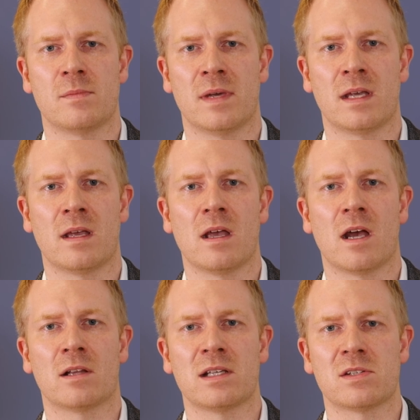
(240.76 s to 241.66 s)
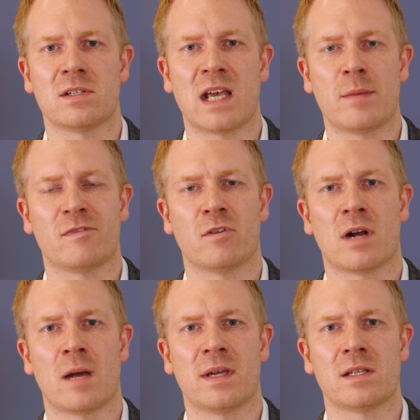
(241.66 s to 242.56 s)
to me at least a day before
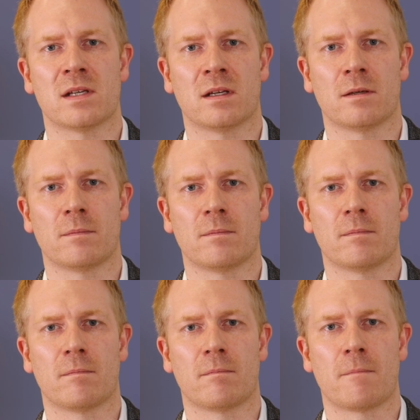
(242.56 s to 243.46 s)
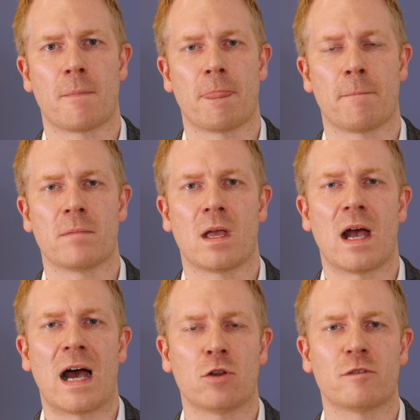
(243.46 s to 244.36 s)
our meeting.
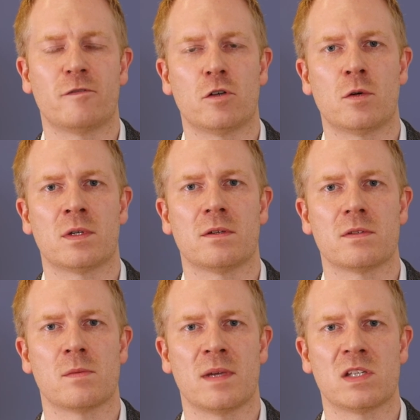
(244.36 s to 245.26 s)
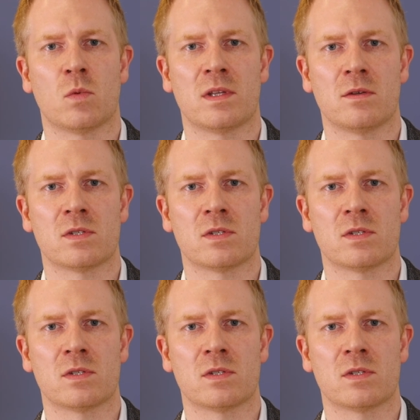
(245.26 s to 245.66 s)
I look forward to meeting with you